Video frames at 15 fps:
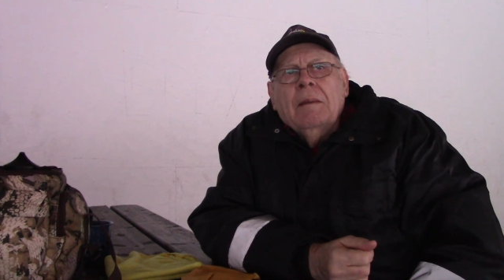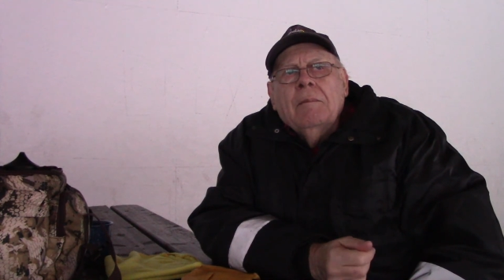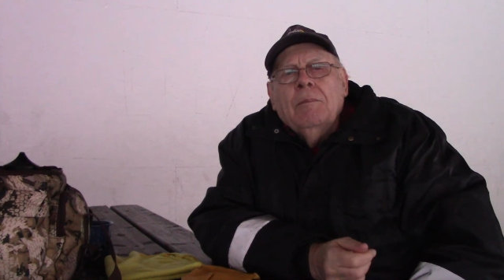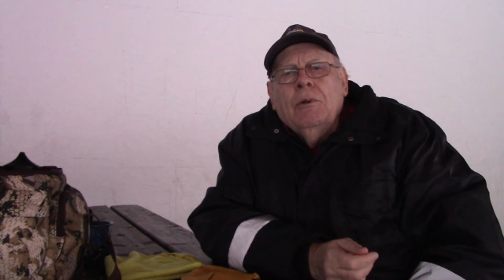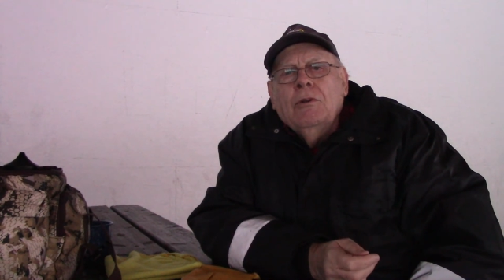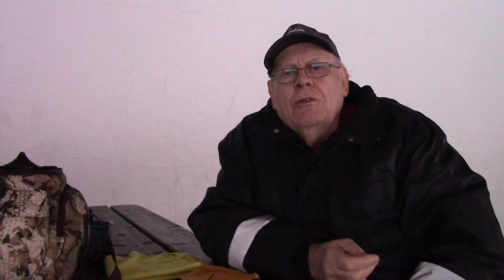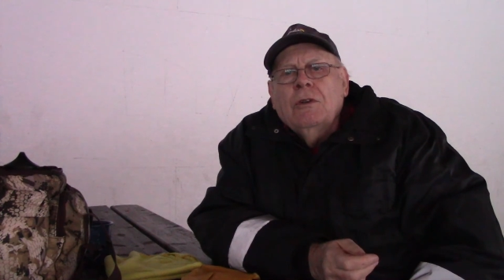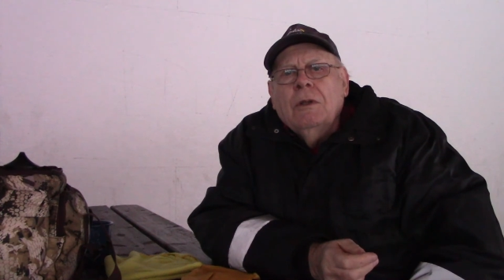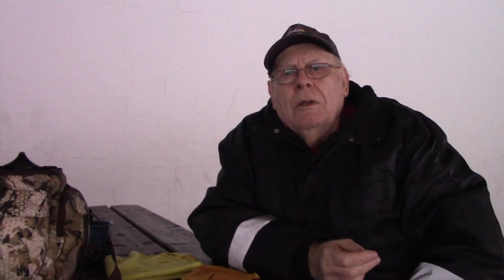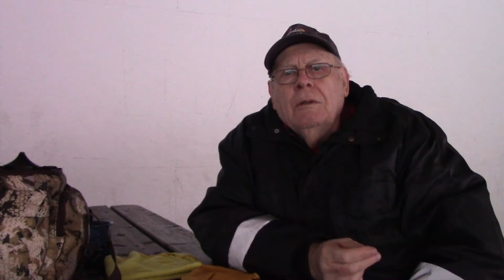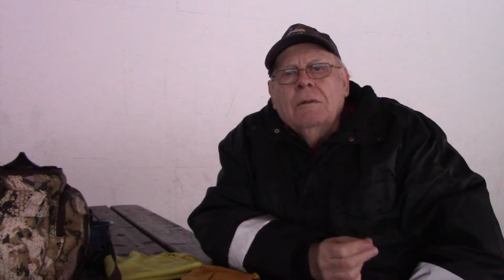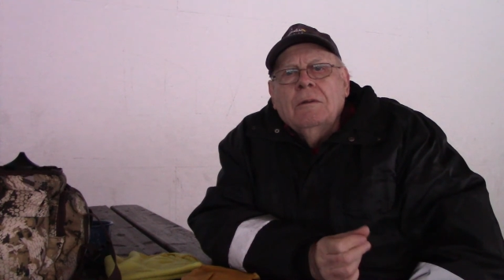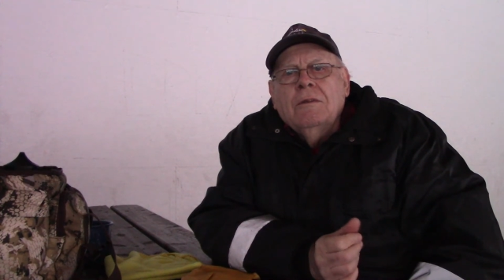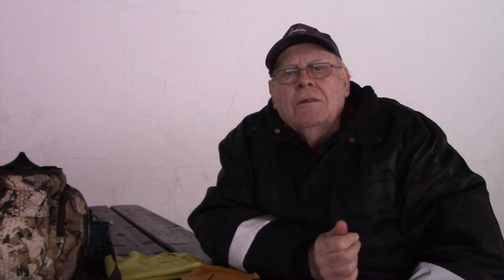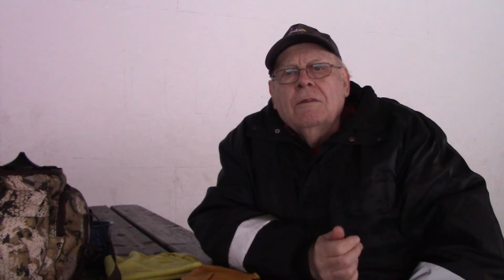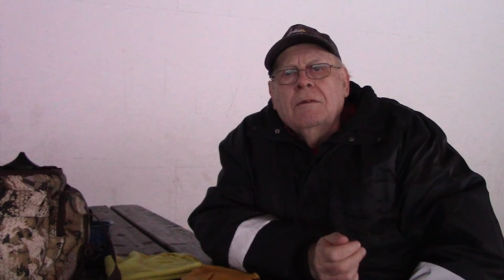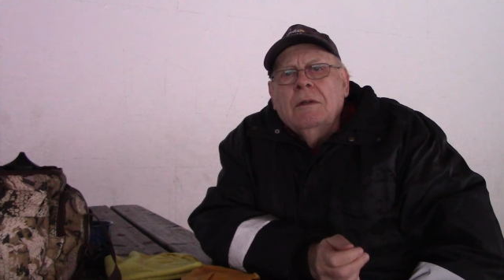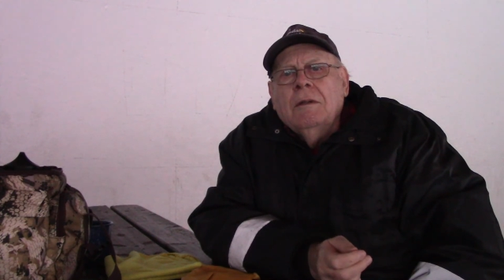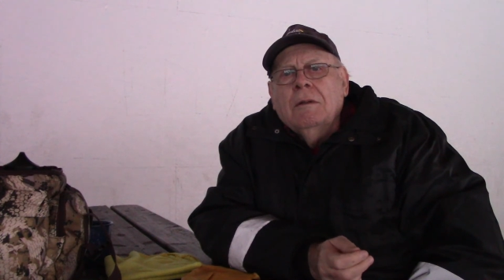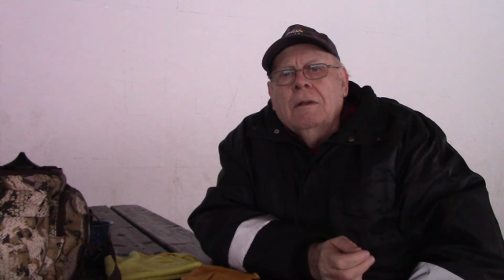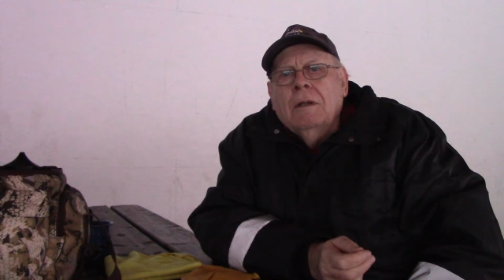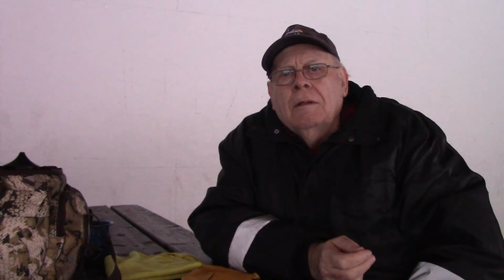push-alongs,
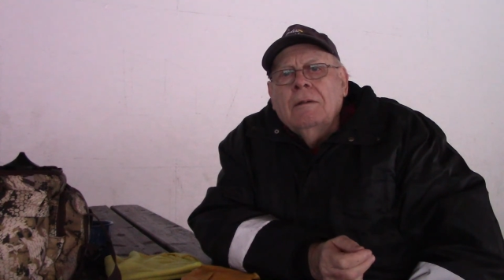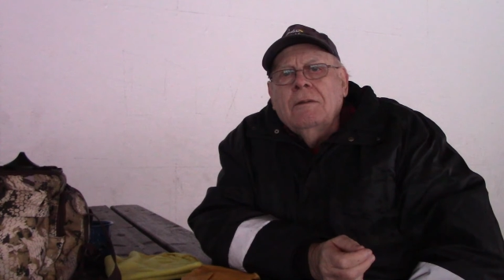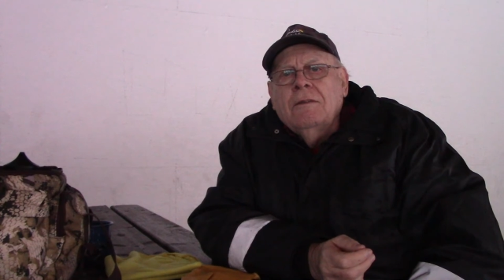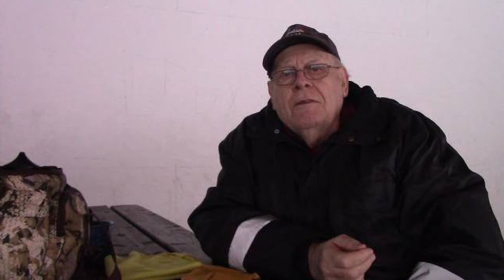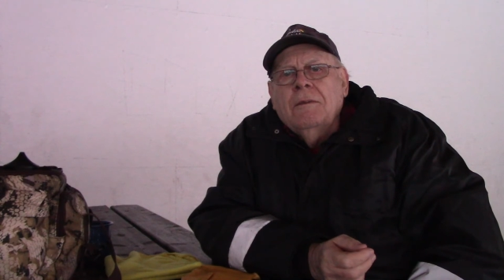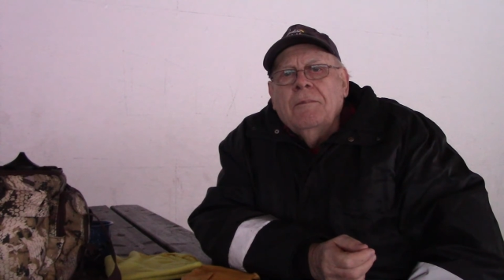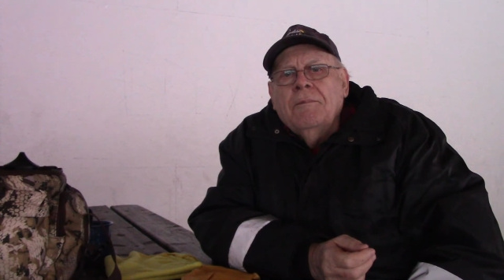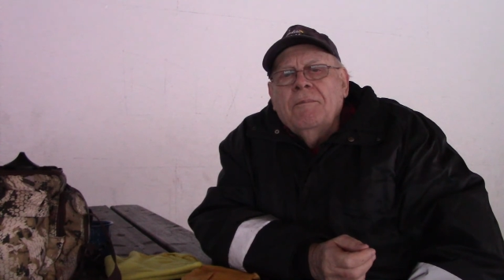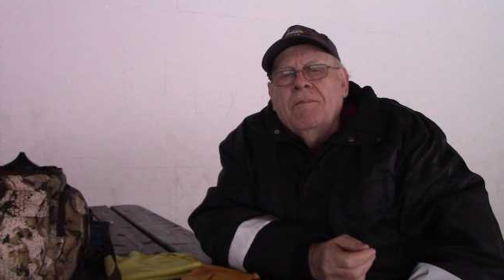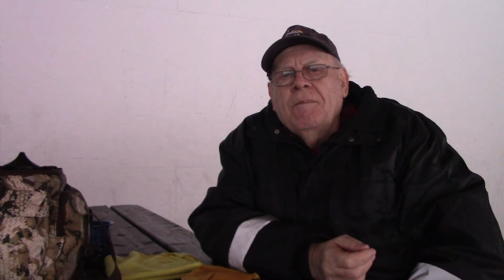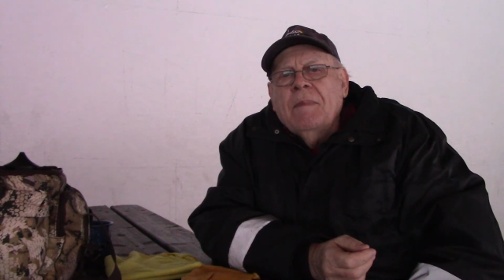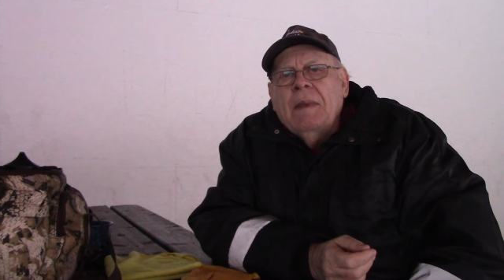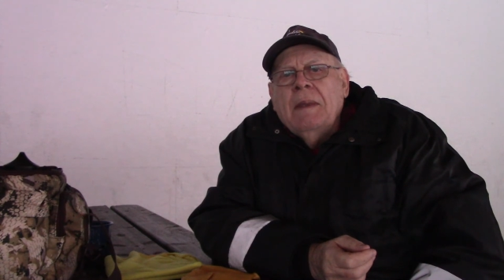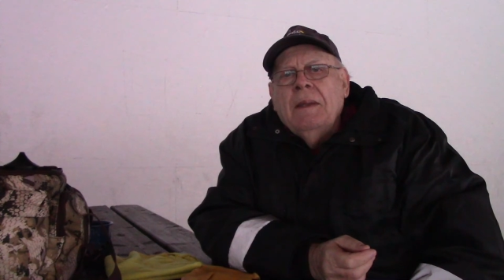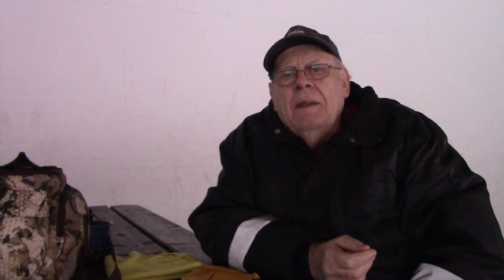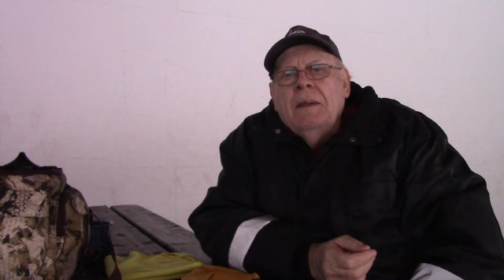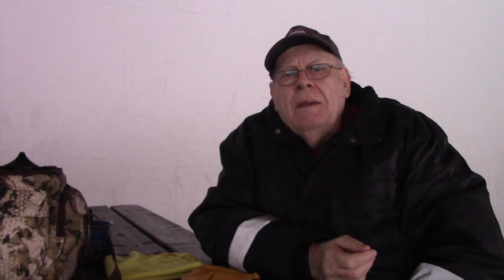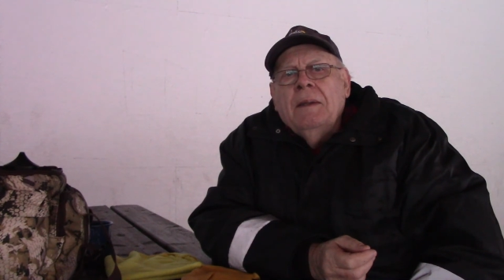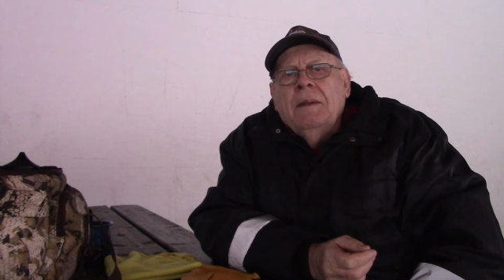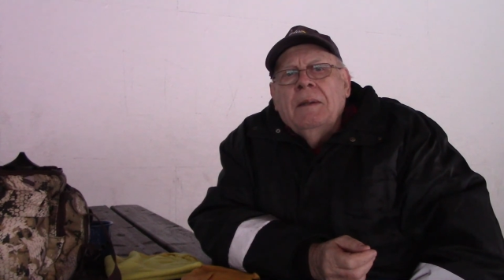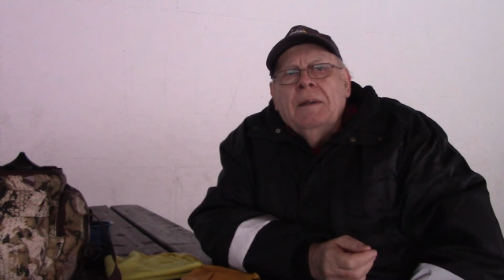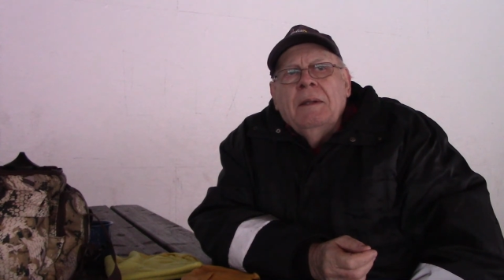little carts,
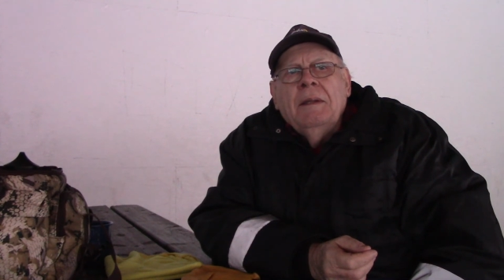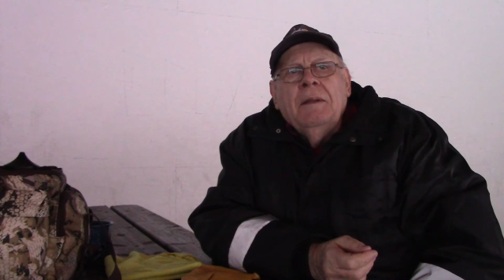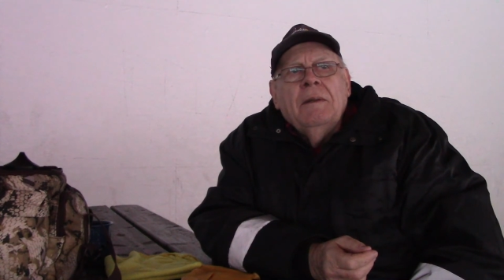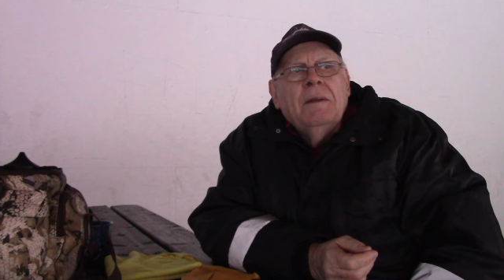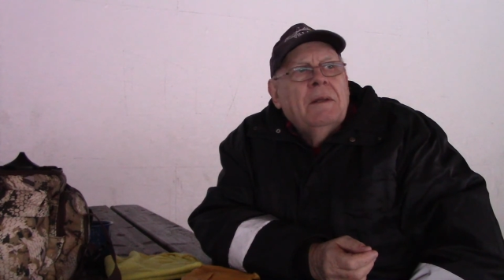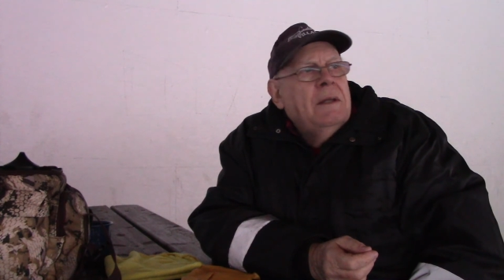in